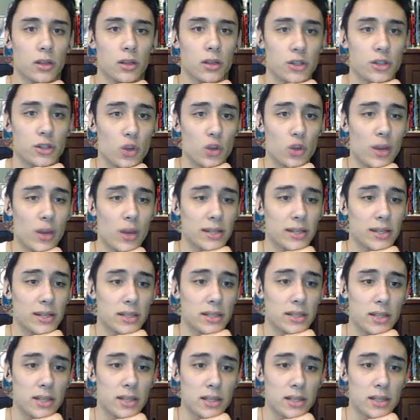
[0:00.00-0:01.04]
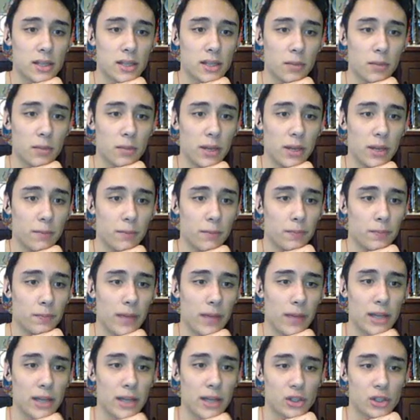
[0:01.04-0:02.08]
Durant does come in,
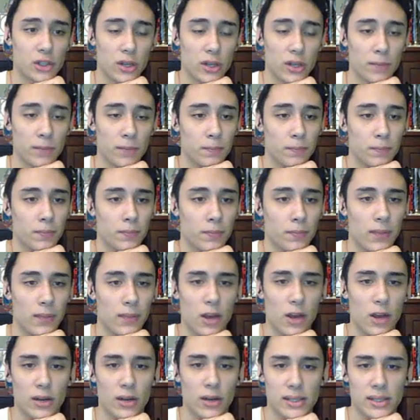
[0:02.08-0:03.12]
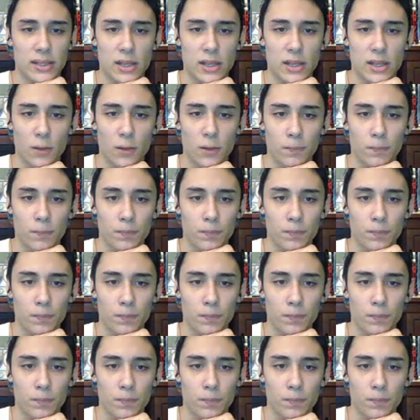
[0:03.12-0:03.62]
actually. Alright, so.